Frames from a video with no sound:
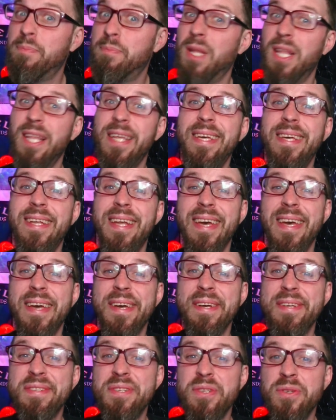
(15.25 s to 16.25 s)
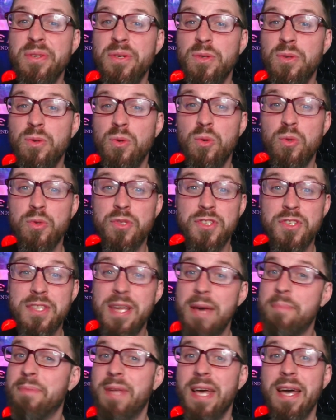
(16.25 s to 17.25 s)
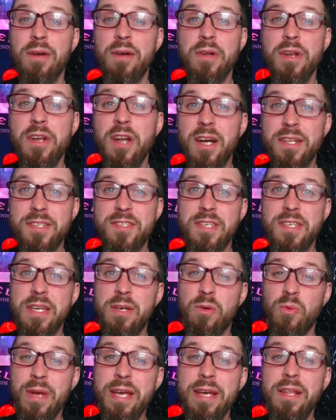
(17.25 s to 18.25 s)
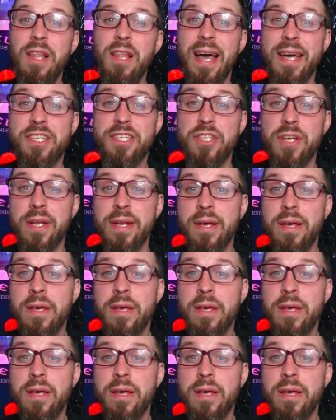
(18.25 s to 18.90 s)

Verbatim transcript: pleading to step down and not seek re-election.